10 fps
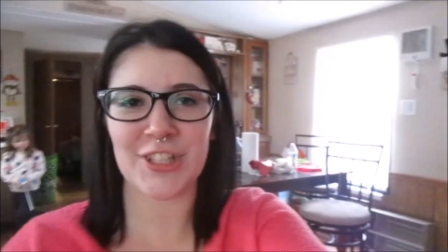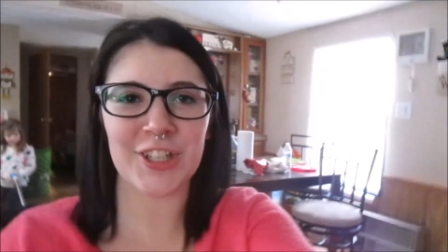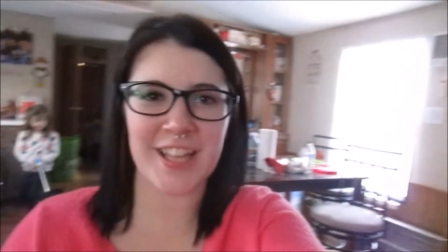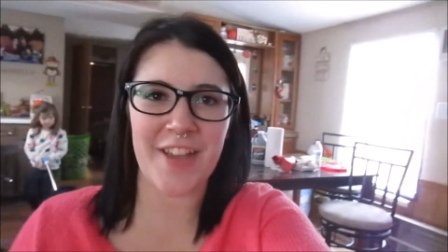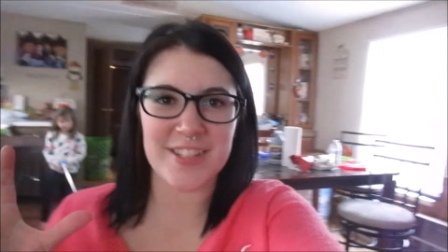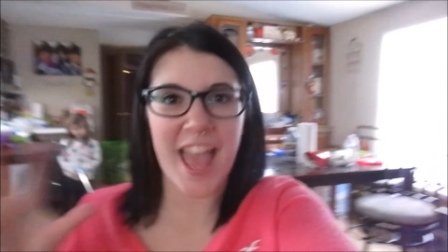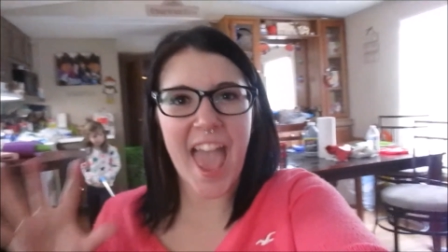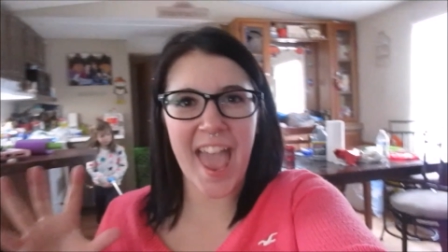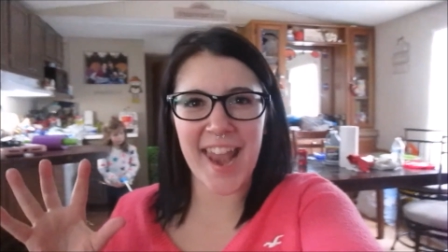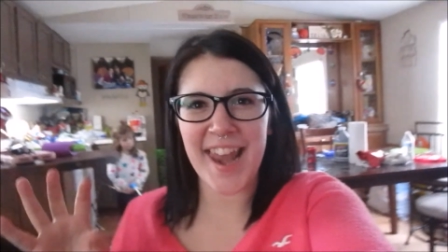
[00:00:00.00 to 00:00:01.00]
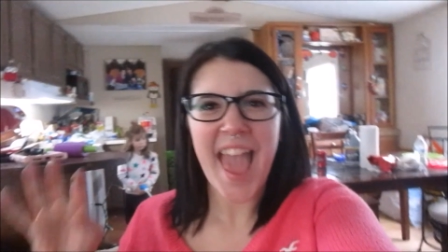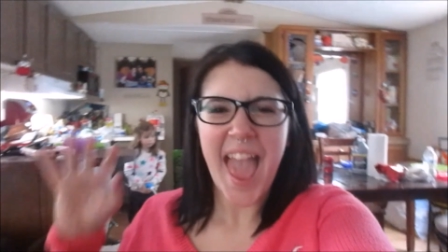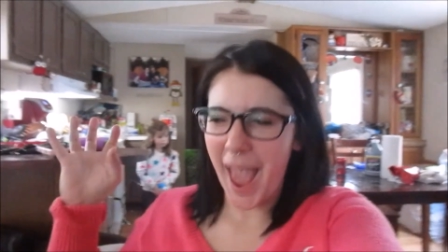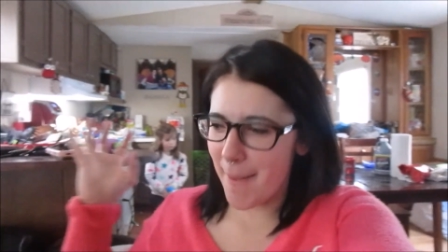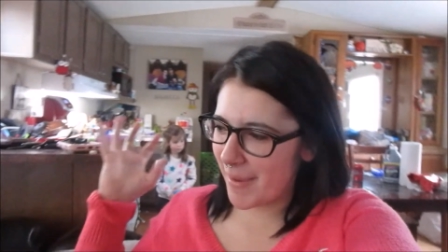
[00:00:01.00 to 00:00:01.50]
took David's head
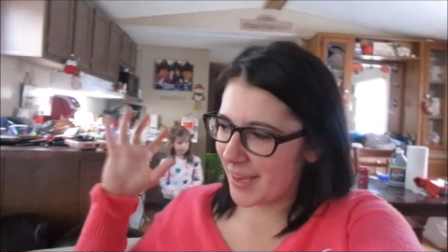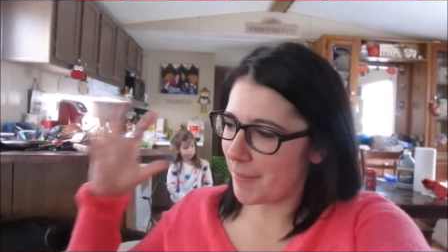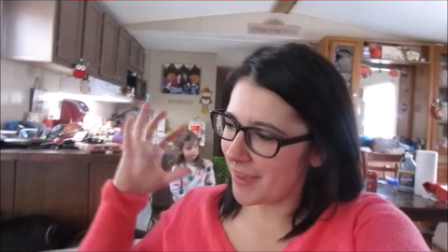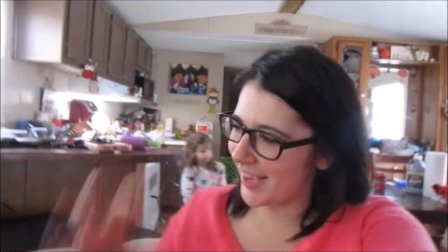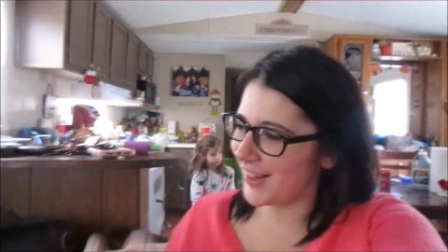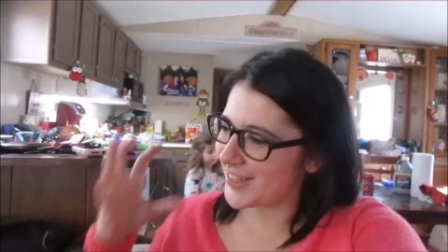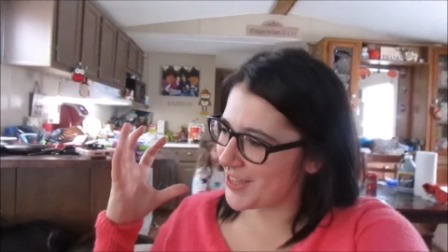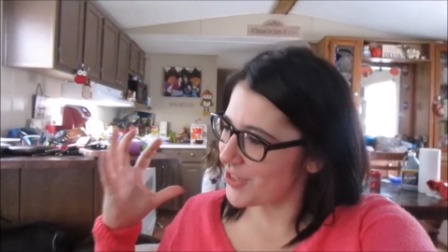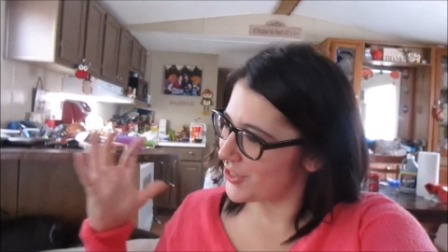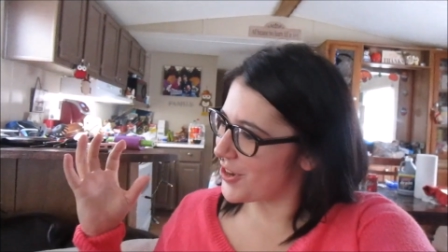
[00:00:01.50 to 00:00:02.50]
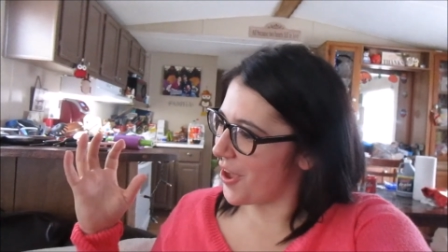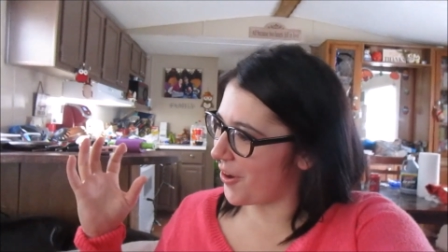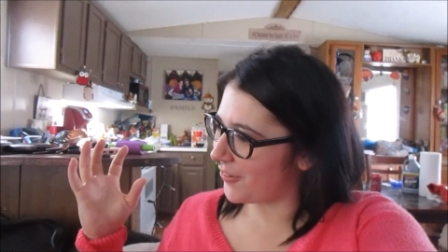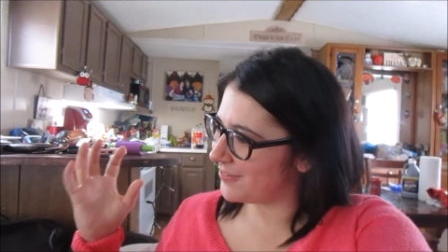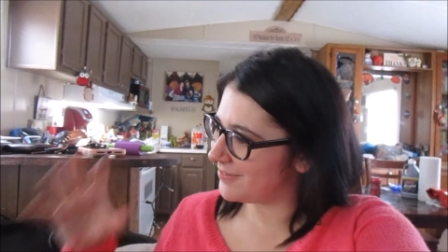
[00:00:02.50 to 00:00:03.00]
and made him eat the snow.